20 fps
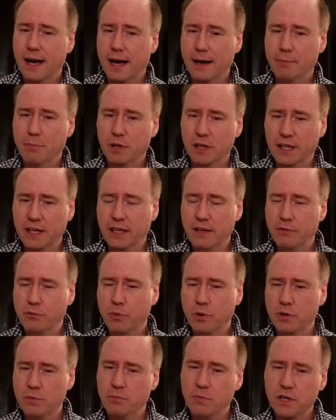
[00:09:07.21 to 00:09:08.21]
I
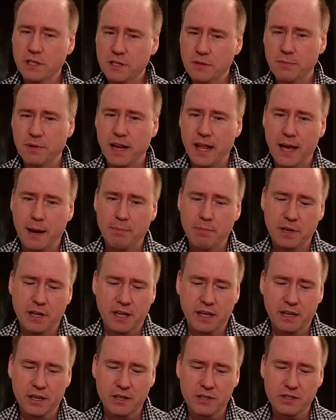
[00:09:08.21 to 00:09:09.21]
believe what must have been
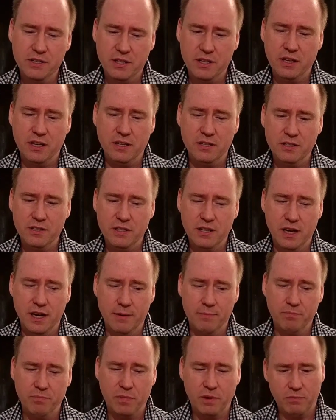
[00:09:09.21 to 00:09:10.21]
happening is these
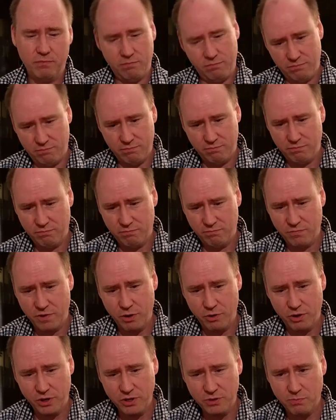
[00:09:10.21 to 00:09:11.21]

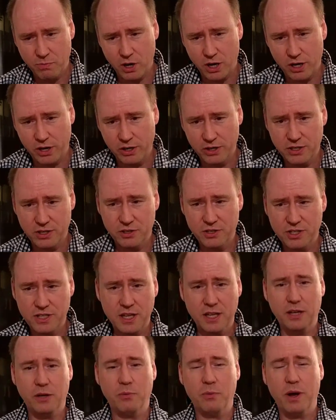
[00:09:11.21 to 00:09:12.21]
various monarchs are
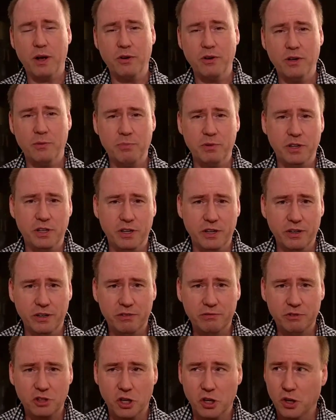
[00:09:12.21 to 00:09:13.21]
sitting around up in
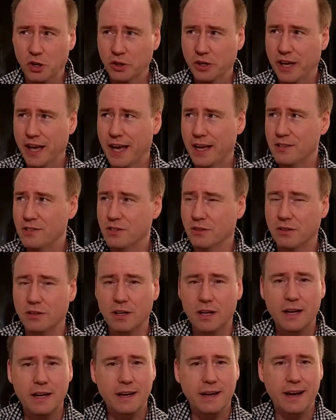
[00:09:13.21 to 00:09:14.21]
their tall
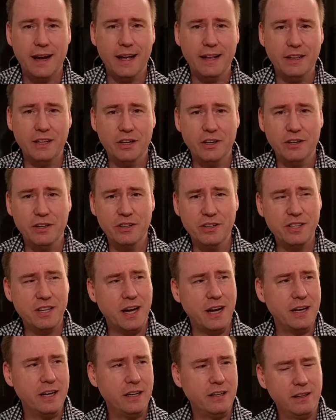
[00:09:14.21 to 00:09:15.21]
castle and they're
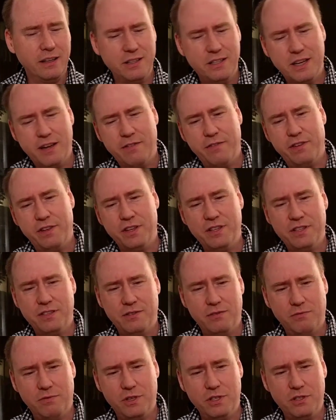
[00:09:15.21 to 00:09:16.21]
deciding, let's have
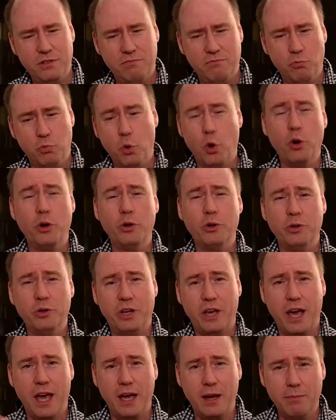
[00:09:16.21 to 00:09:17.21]
this
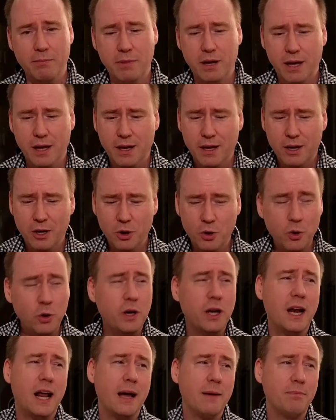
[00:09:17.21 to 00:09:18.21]
royal game.
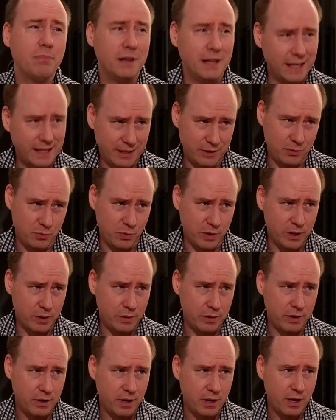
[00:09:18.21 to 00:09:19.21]
Who can I play it
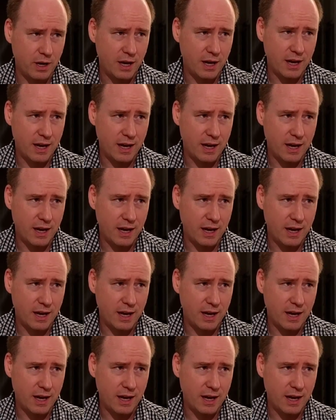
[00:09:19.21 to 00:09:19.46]
with?